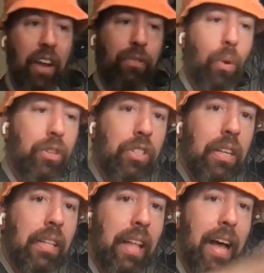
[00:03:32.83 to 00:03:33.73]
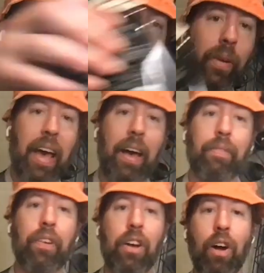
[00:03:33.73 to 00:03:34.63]
And of course, last we
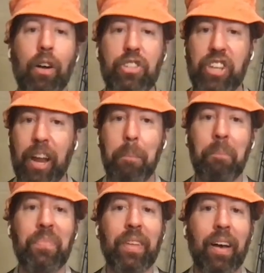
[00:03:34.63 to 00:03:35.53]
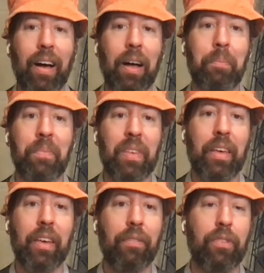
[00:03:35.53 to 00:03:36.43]
have our gin. If
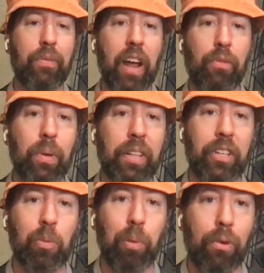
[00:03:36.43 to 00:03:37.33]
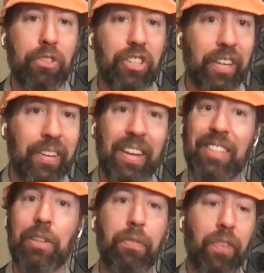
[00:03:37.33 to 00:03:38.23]
you've never really explored gin,
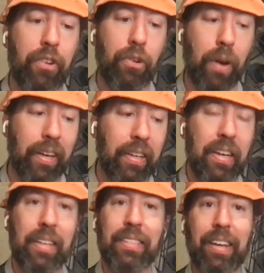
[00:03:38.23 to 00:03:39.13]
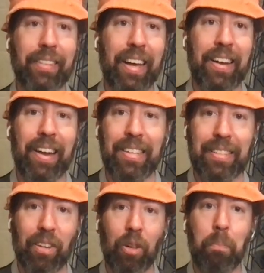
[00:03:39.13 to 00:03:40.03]
it's a fun drink. It's got that
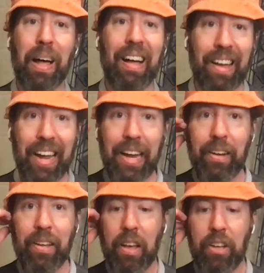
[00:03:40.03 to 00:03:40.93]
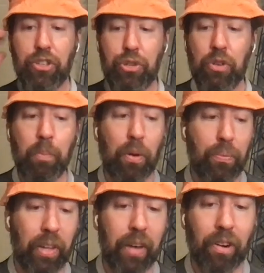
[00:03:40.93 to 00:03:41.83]
nice little pine juniper
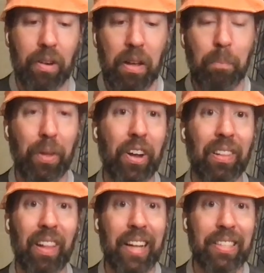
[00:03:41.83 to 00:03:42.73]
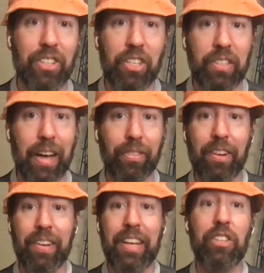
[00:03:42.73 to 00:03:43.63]
flavor, but there are lots of gins out
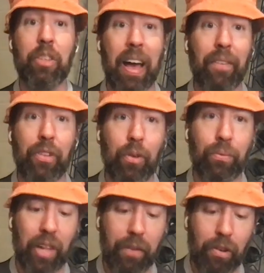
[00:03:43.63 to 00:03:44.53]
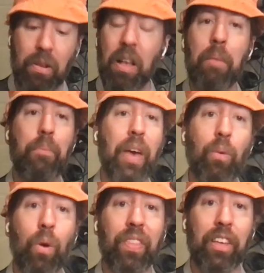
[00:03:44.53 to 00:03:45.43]
there. Each of them have their own flavor.
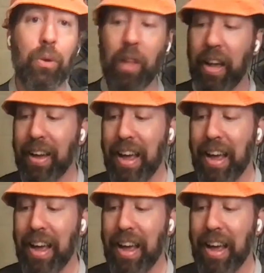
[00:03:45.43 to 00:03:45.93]
Pick one that you like.